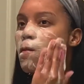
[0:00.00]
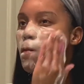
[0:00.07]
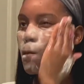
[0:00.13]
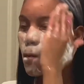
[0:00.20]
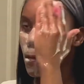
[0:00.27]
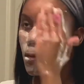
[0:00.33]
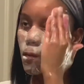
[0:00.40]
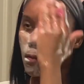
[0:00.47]

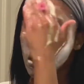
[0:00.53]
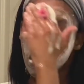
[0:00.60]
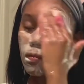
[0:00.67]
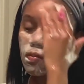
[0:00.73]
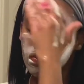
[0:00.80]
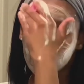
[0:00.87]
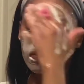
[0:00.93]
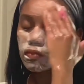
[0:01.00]
Like,
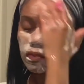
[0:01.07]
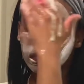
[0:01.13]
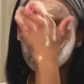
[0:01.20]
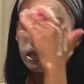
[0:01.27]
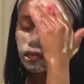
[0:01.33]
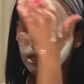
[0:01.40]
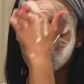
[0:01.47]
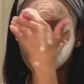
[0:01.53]
we really
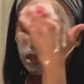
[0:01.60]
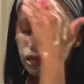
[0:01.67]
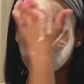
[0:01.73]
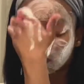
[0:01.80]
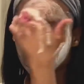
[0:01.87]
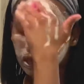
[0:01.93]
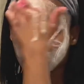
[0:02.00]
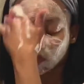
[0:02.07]
need that
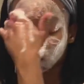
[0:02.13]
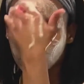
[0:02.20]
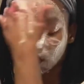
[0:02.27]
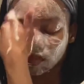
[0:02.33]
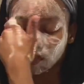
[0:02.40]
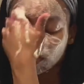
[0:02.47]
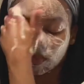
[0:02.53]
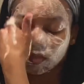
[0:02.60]

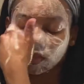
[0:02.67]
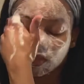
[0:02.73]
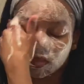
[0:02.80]
because